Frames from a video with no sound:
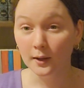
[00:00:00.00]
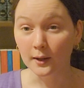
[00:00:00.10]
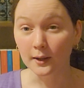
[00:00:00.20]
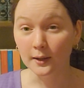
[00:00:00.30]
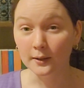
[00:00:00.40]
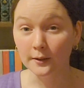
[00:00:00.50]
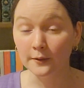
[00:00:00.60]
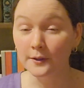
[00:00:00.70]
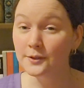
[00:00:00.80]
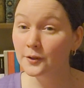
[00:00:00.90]
And
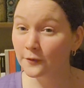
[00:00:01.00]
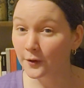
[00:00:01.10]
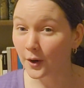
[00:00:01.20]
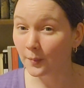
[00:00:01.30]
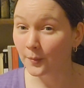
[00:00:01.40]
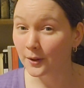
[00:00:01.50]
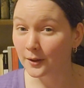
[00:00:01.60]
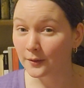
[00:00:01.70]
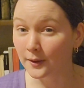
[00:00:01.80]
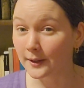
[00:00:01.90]
these are from
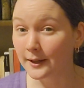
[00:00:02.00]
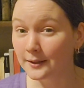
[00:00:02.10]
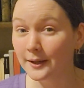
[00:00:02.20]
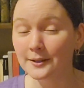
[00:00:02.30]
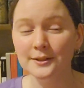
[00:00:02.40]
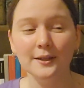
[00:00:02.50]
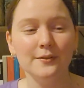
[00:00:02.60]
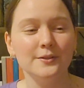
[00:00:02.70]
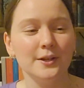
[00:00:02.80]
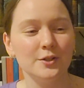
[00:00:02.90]
the late 19th
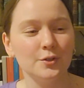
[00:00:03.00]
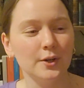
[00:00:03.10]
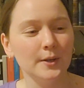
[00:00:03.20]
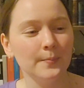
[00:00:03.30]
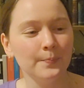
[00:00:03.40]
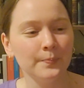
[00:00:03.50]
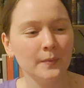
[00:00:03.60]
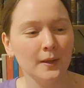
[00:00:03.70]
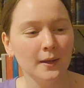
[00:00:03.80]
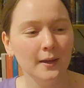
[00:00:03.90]
century.
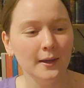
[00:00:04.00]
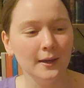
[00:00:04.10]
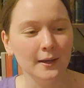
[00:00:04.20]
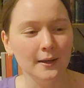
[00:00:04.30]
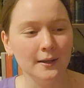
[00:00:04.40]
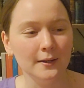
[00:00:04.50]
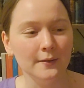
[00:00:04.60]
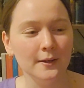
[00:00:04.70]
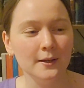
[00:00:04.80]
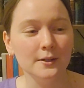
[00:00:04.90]
And
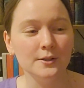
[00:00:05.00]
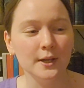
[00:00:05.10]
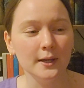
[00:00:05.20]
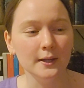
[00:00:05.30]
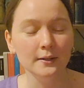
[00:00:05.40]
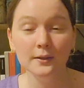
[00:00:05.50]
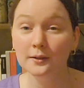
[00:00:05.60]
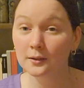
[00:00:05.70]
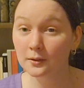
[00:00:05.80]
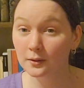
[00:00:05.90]
they contain
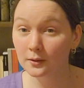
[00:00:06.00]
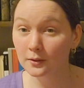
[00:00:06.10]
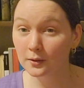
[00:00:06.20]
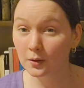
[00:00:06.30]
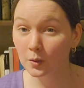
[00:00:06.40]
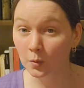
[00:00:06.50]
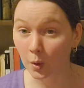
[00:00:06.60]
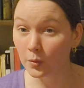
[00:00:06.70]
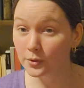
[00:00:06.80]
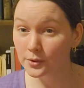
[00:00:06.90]

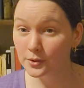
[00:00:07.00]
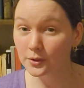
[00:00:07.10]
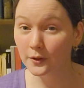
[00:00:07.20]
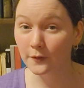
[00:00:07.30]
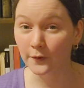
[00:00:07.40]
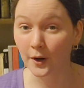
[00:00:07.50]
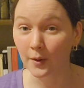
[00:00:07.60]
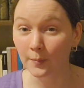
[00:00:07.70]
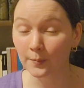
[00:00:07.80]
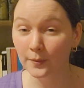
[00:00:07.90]
quotes
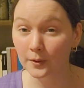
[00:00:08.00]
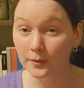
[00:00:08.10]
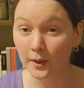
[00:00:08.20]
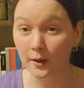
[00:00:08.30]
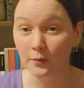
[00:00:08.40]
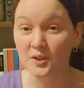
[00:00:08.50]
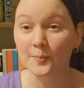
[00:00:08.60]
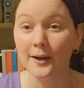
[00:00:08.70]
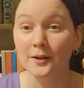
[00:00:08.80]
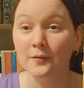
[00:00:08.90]
from their
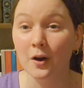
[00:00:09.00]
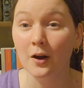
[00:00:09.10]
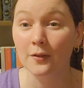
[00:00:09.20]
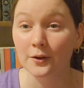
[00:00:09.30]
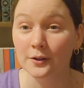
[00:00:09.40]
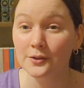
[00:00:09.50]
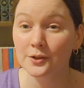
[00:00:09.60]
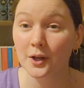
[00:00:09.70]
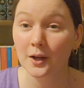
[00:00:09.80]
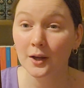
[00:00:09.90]
respective authors.
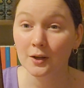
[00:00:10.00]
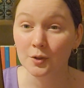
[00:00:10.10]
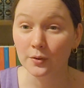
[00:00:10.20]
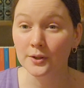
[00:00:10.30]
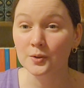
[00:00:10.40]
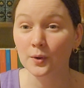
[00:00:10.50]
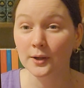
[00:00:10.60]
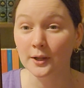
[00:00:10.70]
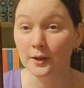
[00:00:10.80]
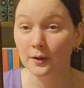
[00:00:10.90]
So this one
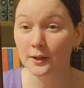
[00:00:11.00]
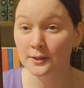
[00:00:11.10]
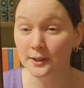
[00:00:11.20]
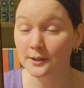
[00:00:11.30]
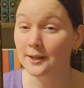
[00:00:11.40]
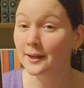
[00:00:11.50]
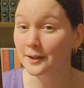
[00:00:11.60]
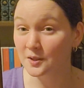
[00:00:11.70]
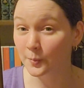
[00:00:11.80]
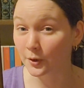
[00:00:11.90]
here is a
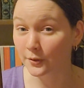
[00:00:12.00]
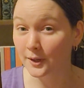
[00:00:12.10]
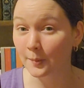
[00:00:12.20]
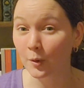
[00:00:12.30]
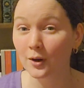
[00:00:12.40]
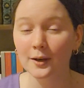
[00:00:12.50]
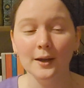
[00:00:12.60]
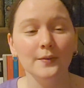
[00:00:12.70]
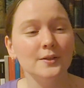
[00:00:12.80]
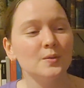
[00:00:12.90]
Dickens birthday book,
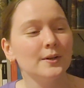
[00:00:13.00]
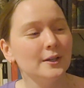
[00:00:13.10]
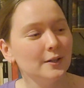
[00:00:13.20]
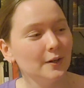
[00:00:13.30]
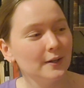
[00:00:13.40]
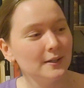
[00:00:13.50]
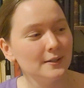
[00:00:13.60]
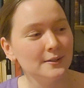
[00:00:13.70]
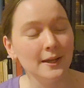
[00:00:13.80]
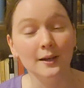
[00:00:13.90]
and this one here
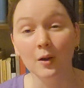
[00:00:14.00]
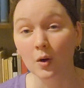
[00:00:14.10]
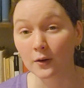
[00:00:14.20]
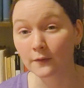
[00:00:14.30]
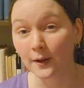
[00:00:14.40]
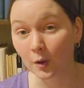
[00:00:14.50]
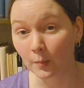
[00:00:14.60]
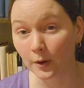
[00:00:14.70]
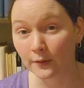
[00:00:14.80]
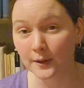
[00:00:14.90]
is a Longfellow
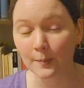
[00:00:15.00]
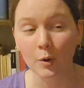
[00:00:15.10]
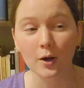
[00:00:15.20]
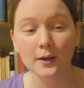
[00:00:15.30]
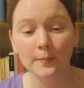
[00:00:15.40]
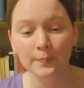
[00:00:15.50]
birthday book.